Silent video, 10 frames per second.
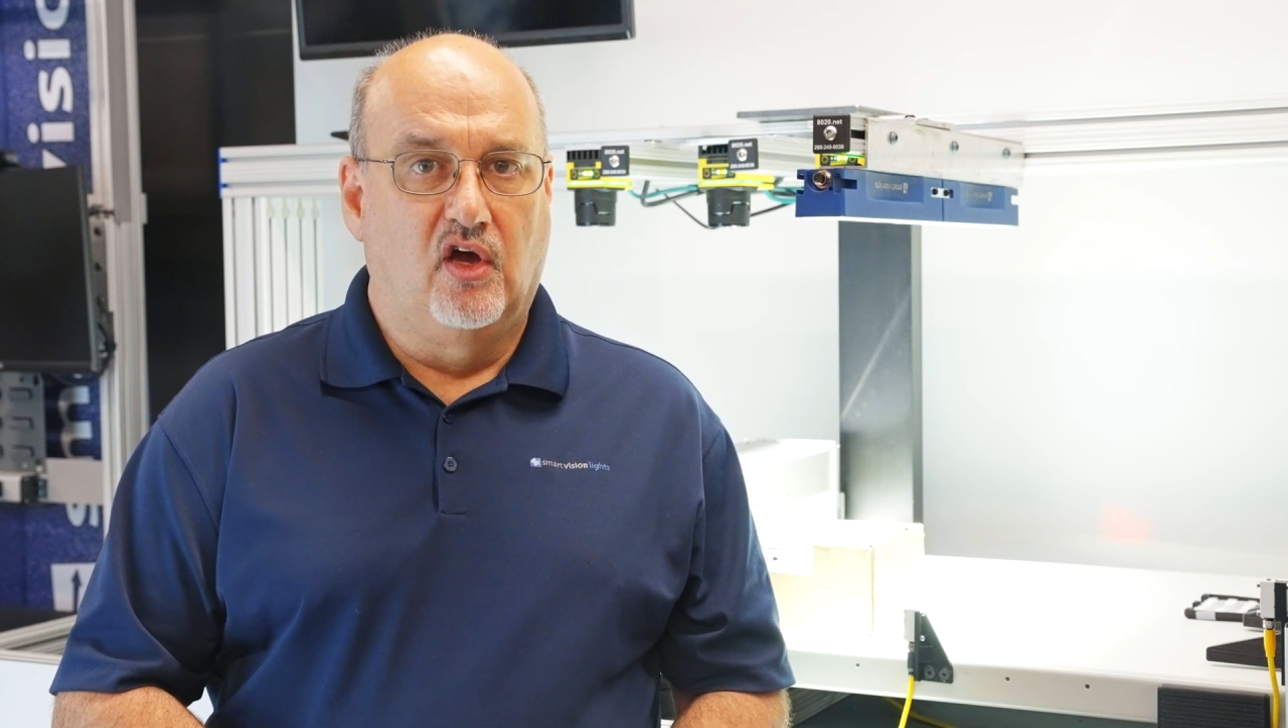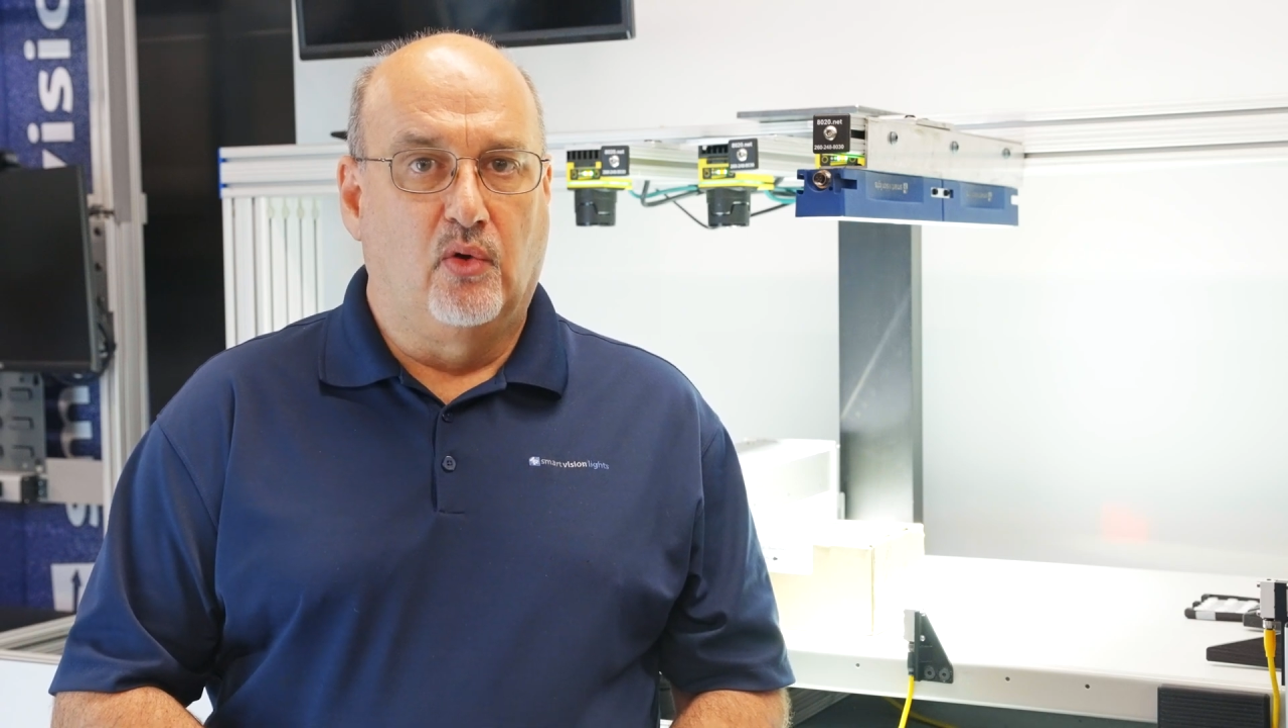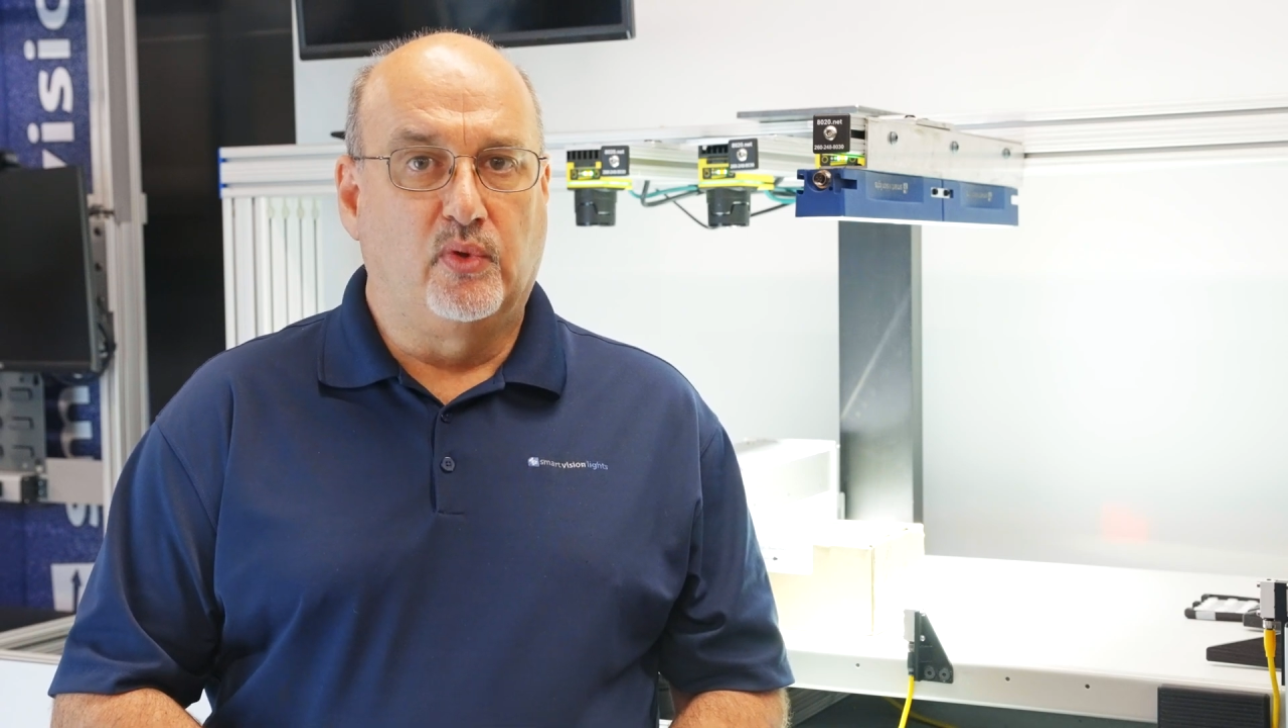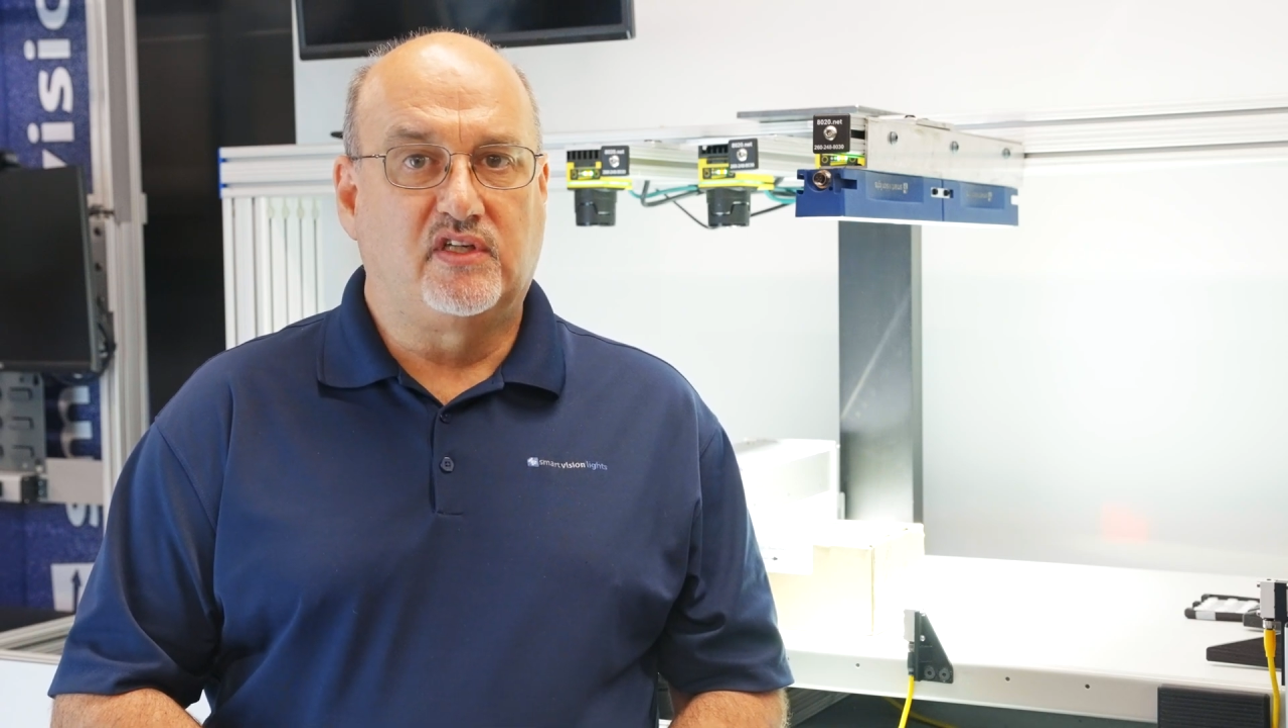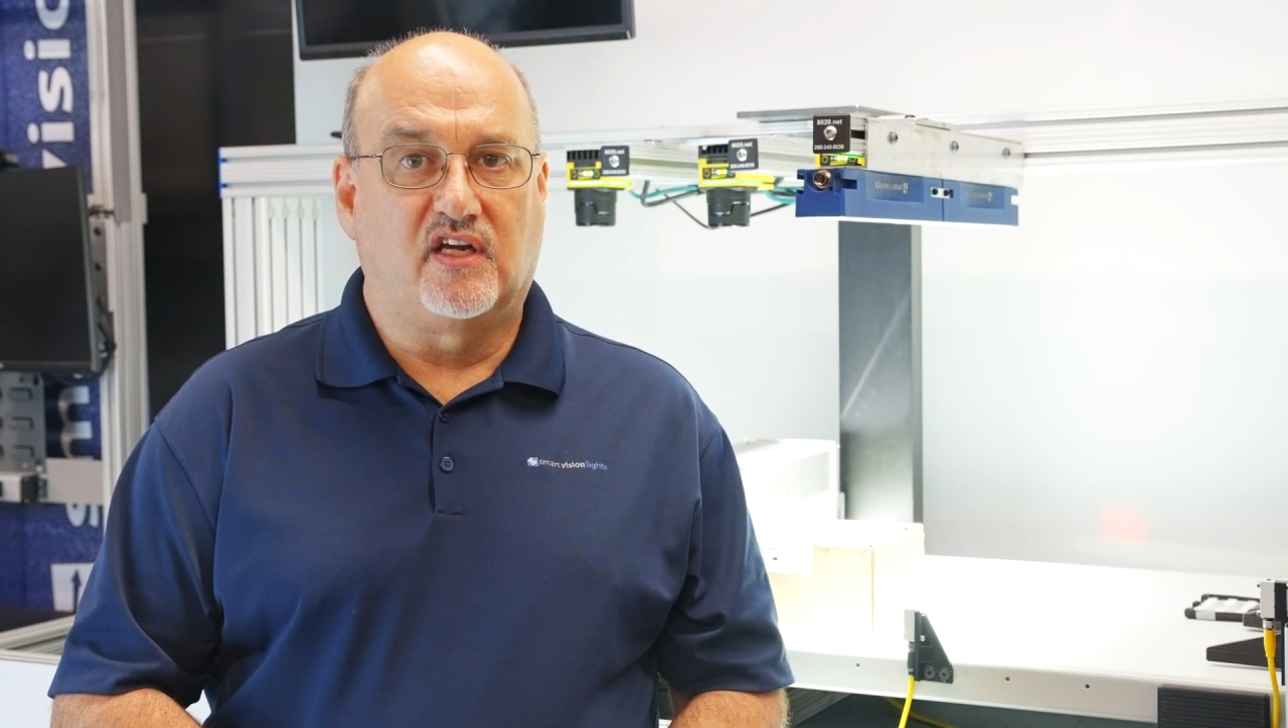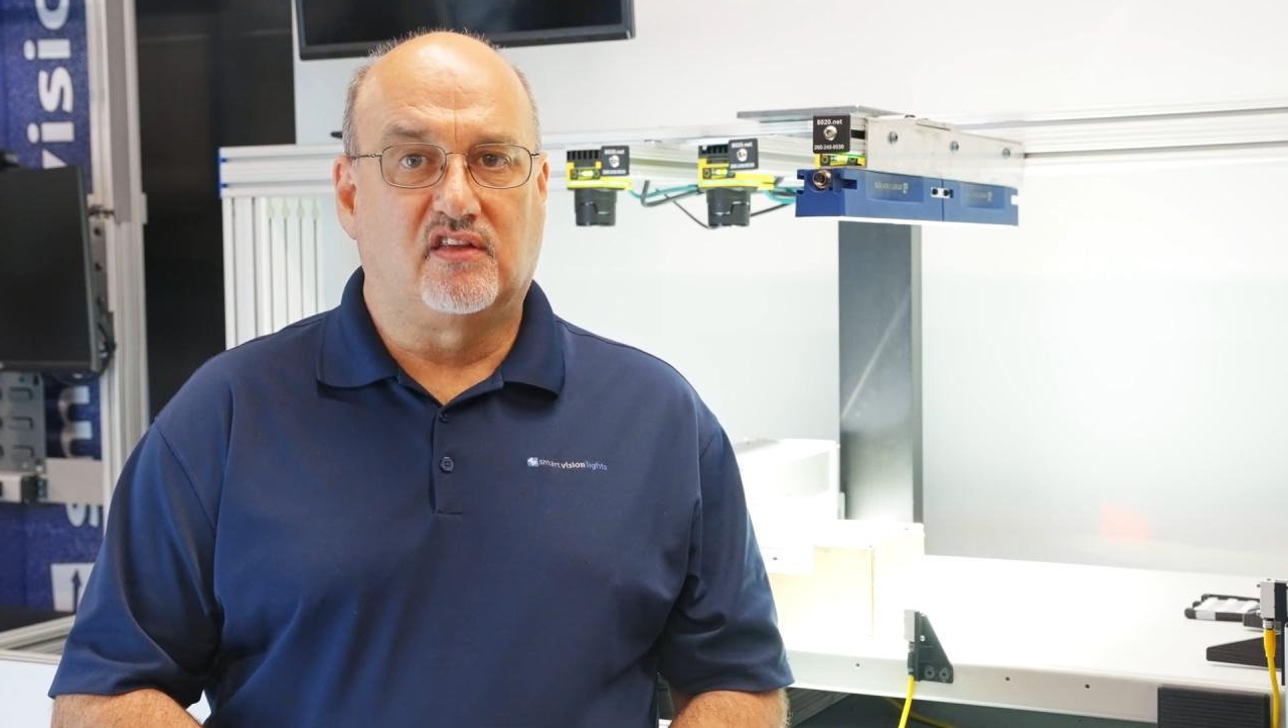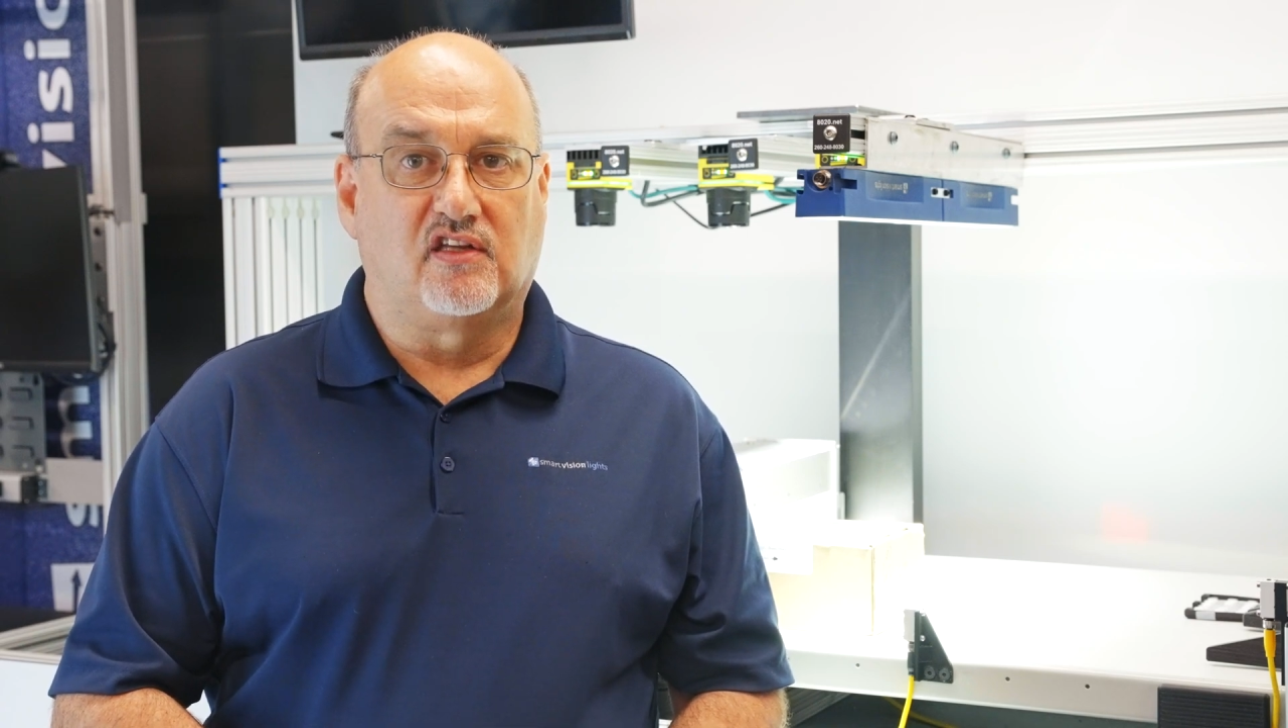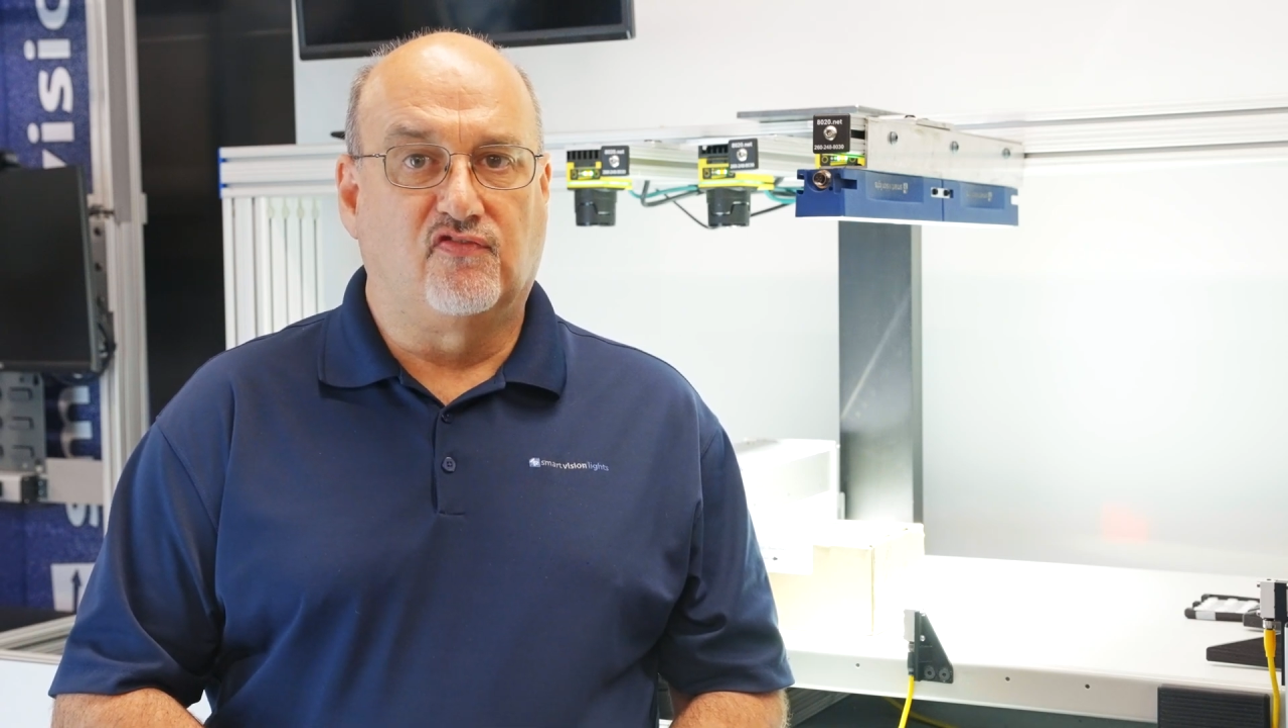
we take the